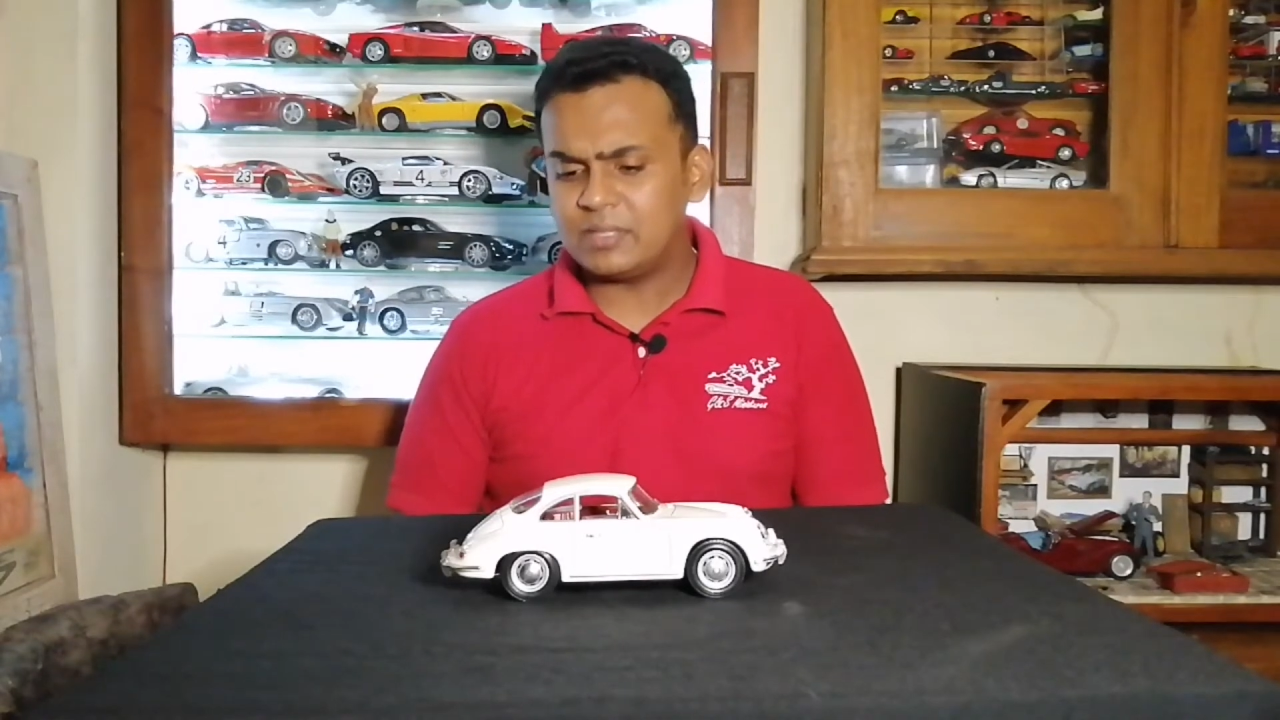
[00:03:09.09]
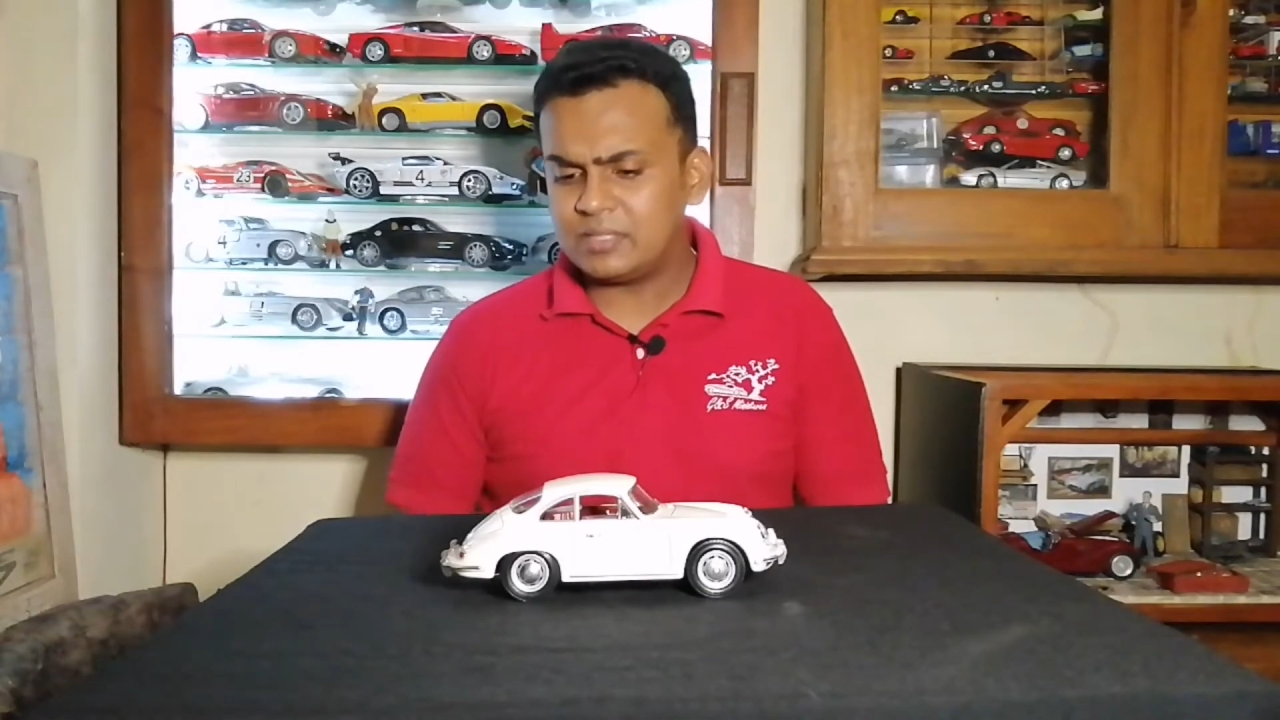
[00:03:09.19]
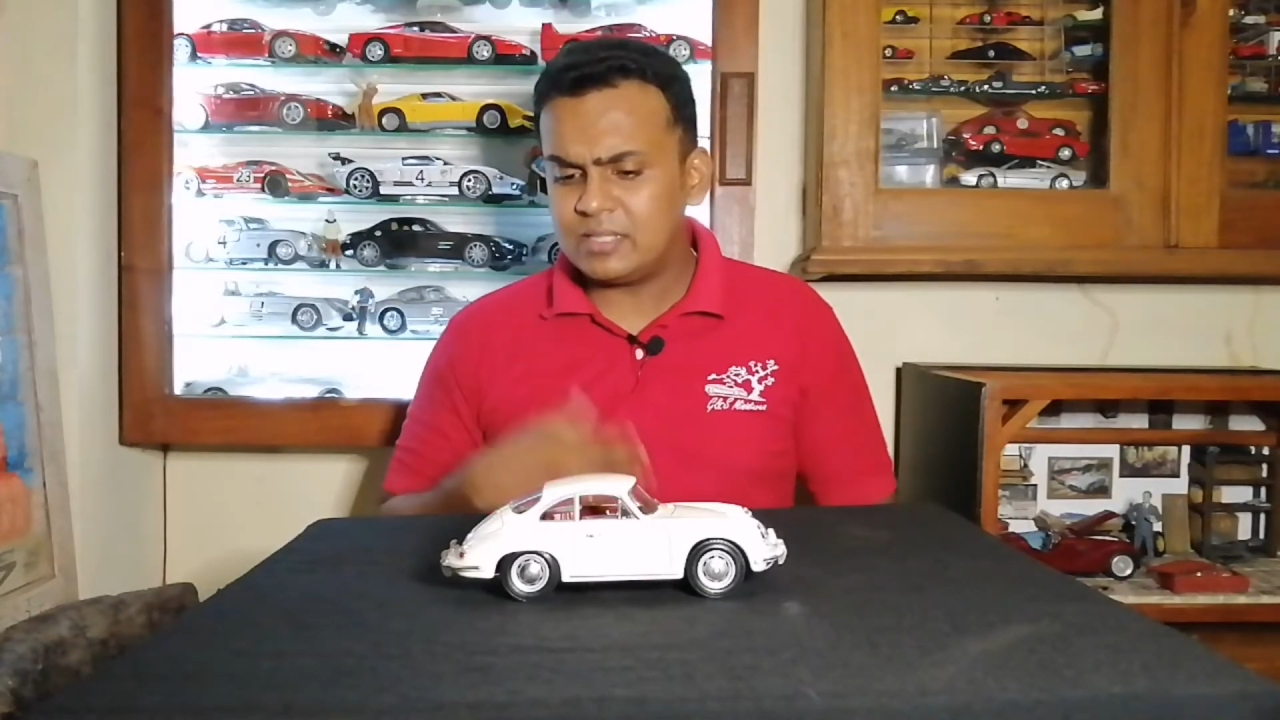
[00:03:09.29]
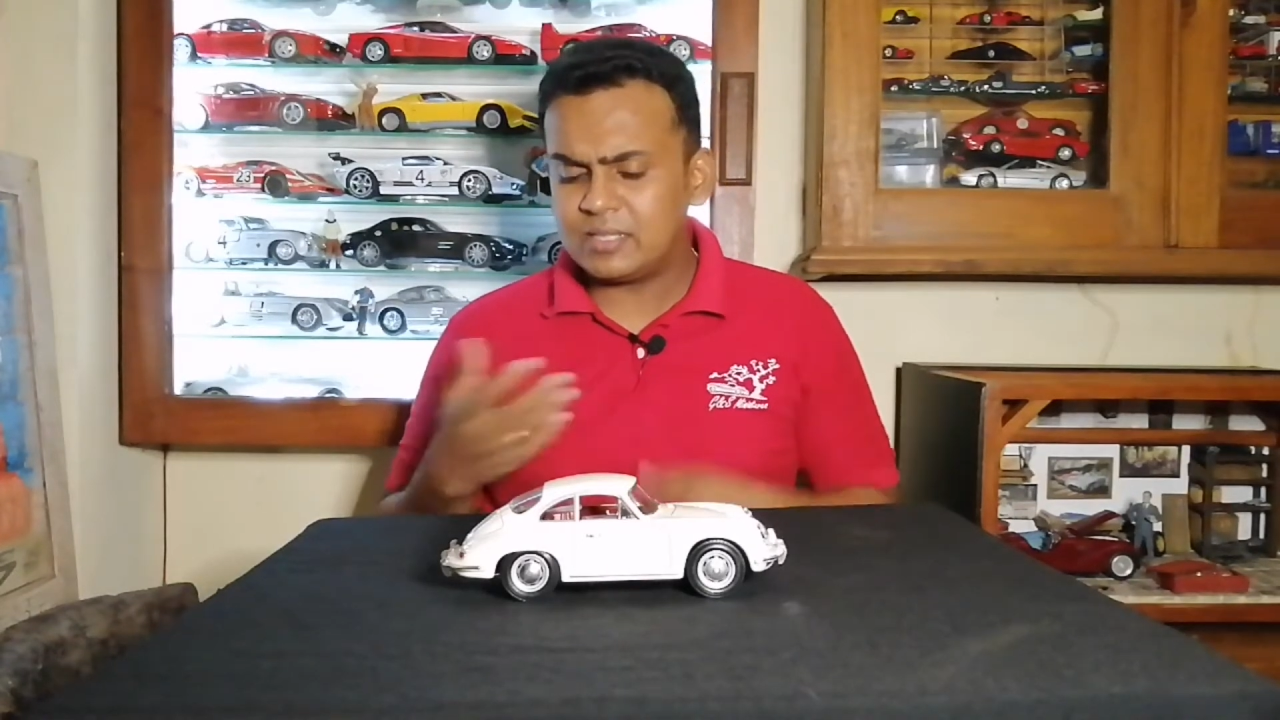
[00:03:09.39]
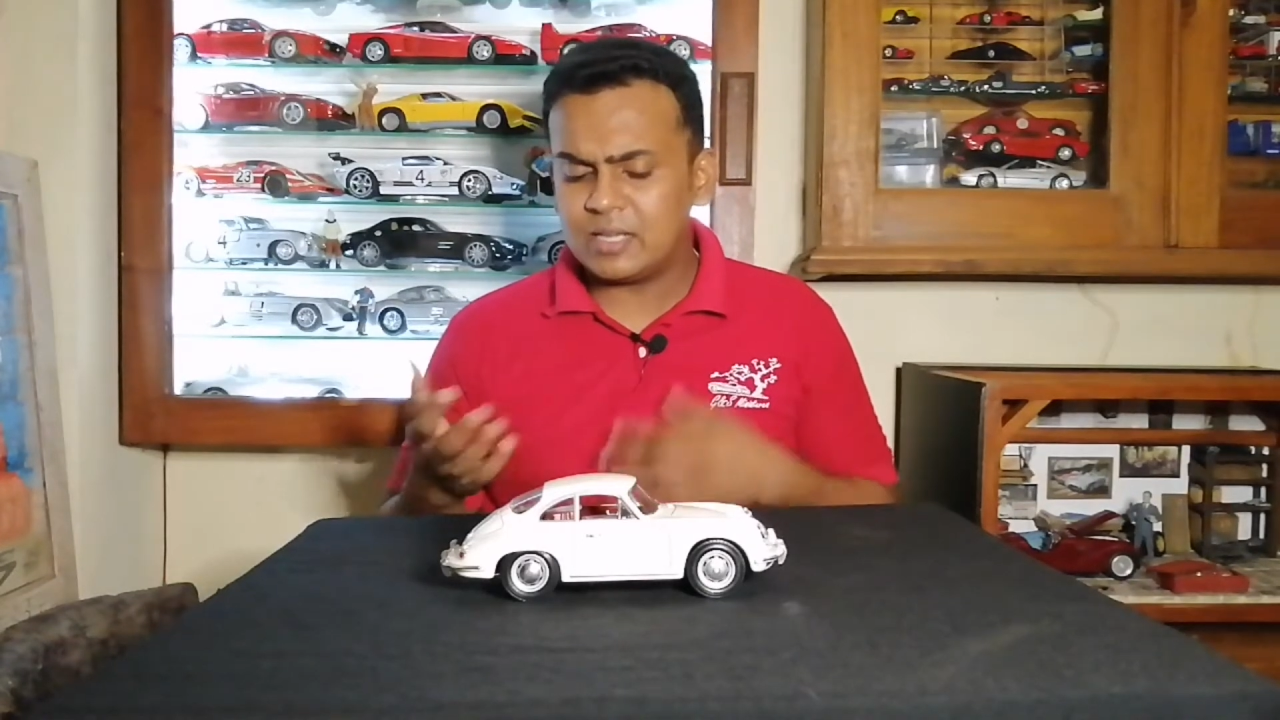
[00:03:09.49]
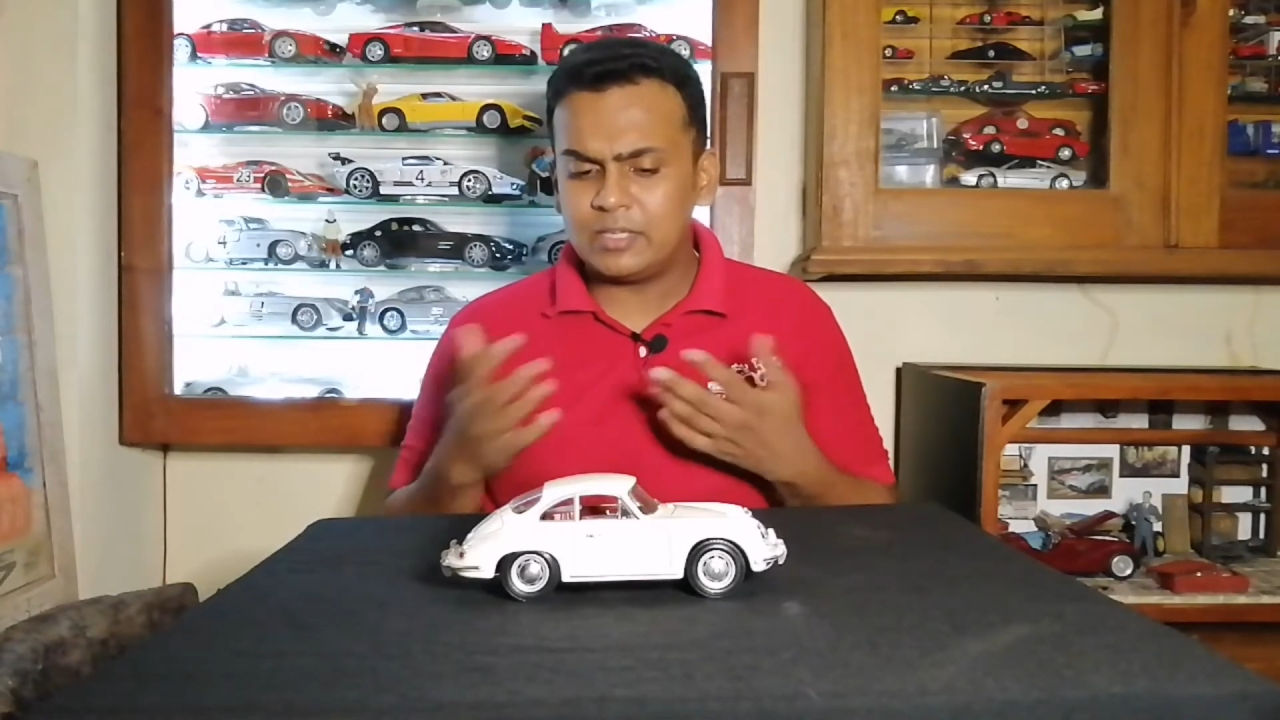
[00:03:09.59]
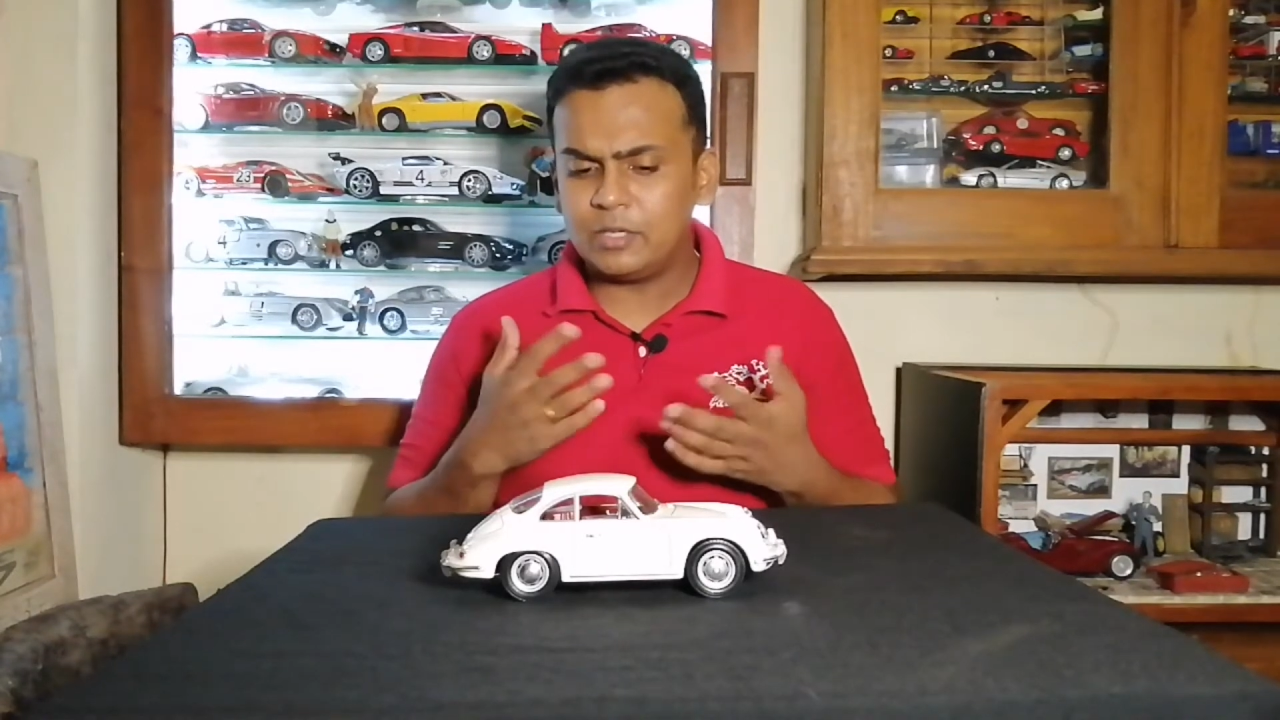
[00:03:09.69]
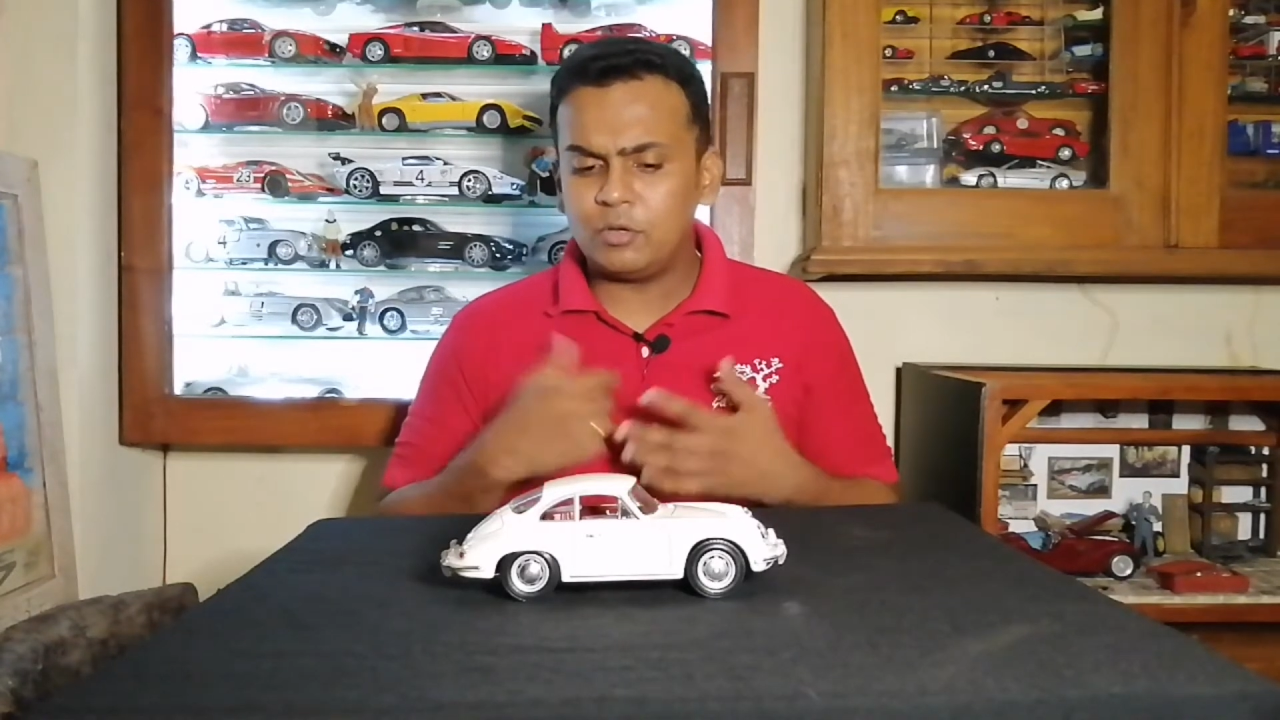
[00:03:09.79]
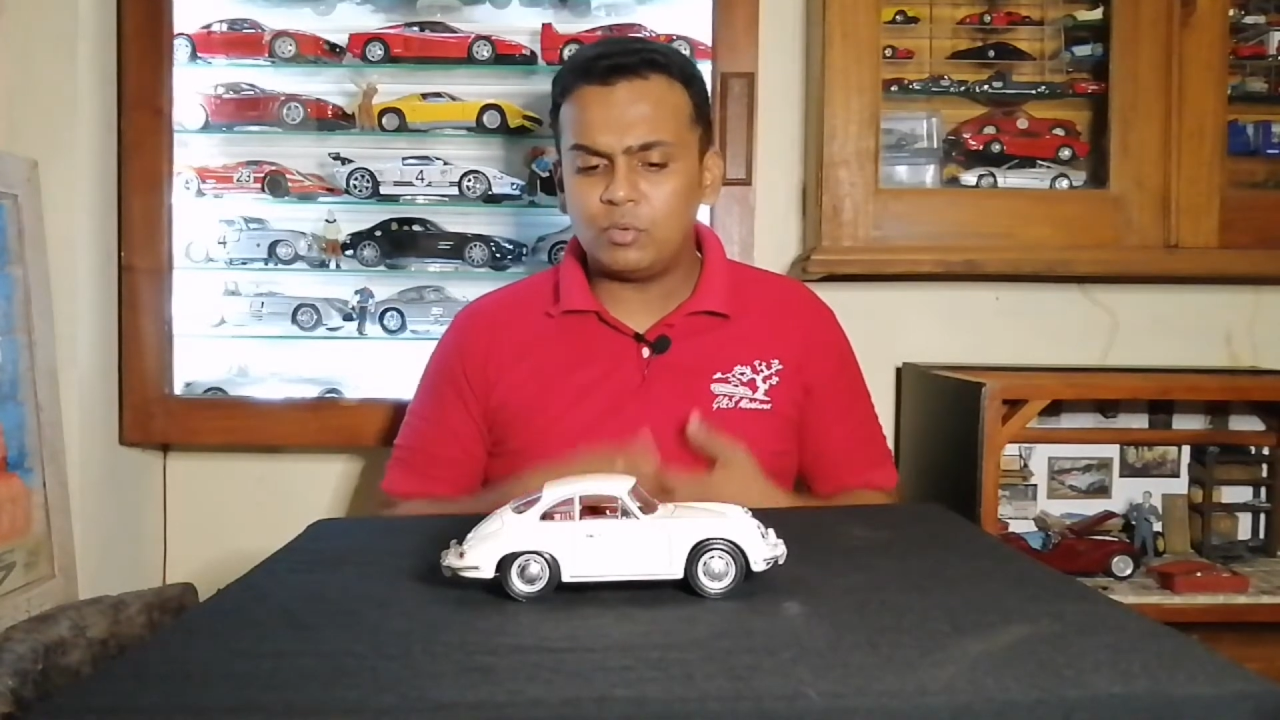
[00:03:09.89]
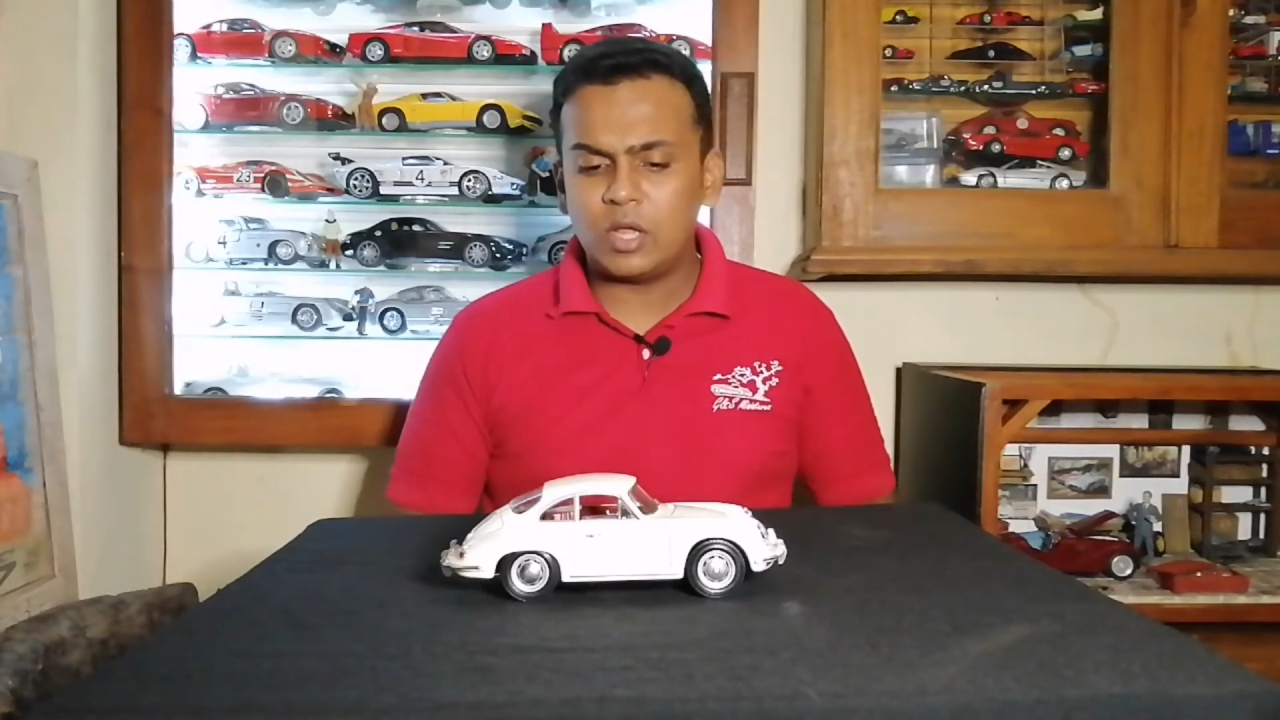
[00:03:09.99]
was
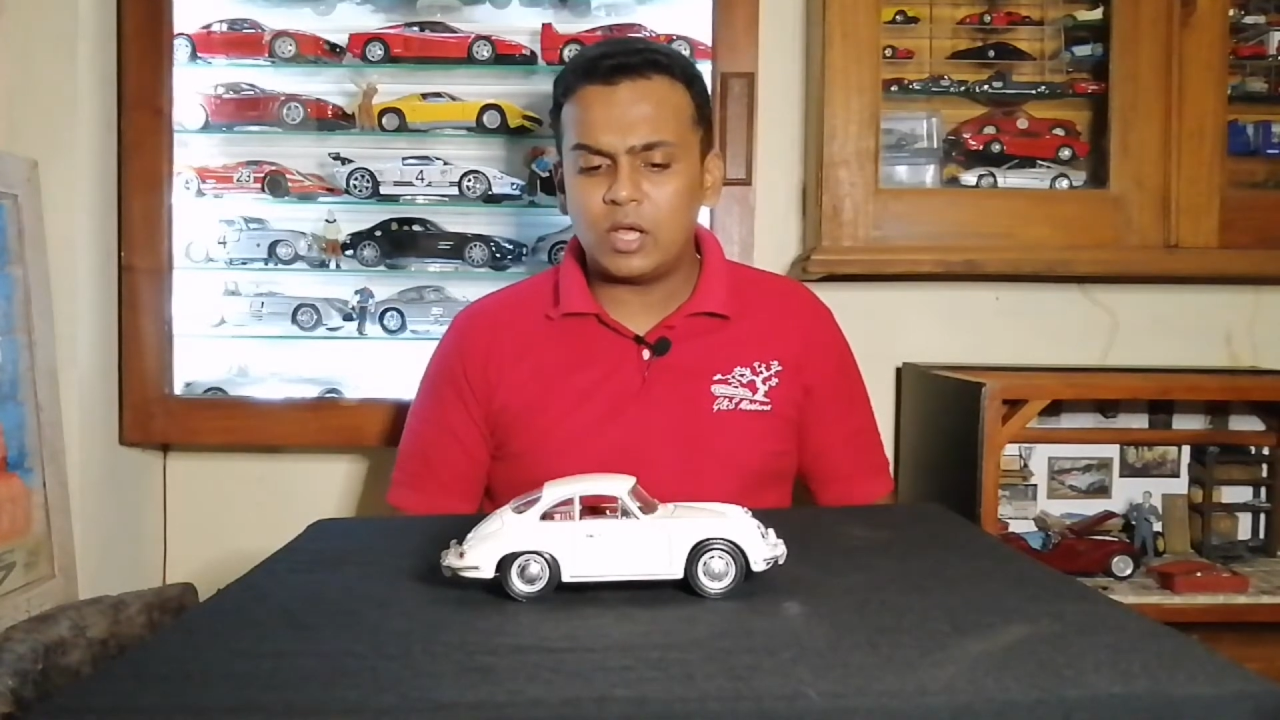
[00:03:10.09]
discontinued